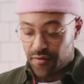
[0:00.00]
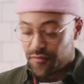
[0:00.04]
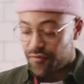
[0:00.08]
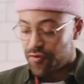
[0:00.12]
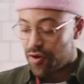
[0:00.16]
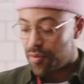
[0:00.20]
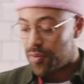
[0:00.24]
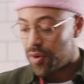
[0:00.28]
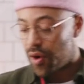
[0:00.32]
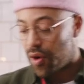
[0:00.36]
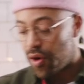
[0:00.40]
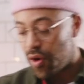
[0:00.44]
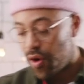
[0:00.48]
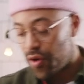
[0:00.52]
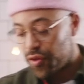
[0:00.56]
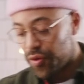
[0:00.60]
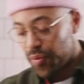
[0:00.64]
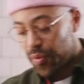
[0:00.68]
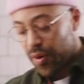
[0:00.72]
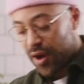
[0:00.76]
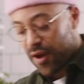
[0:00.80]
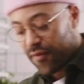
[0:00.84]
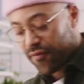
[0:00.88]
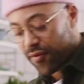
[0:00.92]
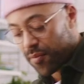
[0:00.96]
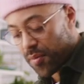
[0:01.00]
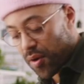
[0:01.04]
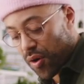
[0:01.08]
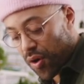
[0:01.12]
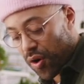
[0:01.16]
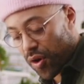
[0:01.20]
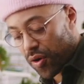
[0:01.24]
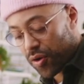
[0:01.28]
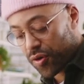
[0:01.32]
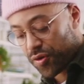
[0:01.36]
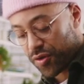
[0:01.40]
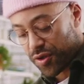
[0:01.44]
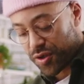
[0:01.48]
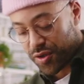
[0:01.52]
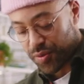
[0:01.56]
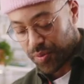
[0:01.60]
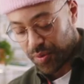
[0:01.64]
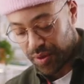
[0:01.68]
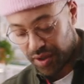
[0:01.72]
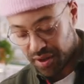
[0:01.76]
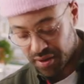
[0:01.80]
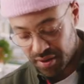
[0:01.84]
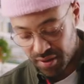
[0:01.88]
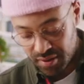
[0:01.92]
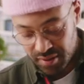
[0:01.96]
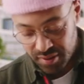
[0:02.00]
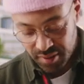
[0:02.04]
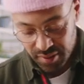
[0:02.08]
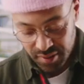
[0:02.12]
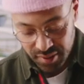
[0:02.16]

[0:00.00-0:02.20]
From all the way from Åhus, Sweden.